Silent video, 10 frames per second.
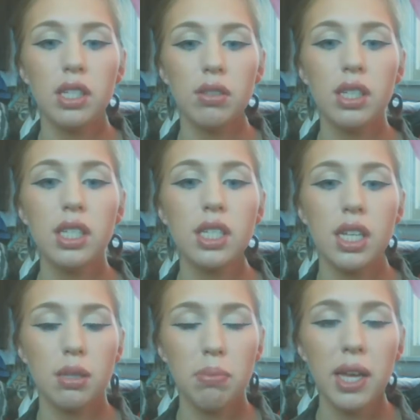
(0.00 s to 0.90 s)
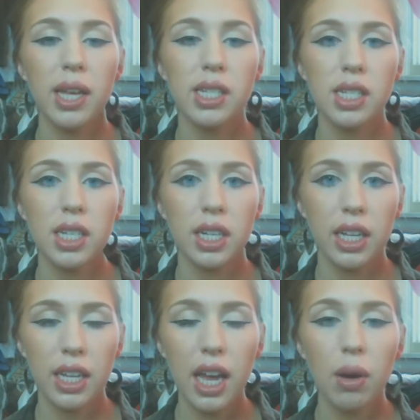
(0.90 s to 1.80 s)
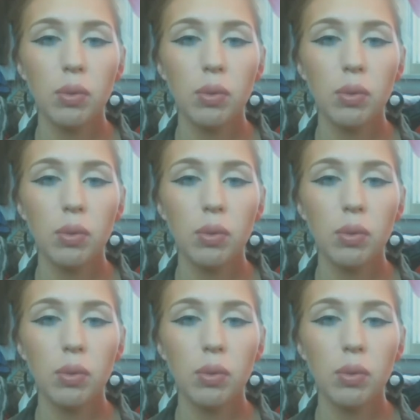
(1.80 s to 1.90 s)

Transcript: So this is as big as it's going to get.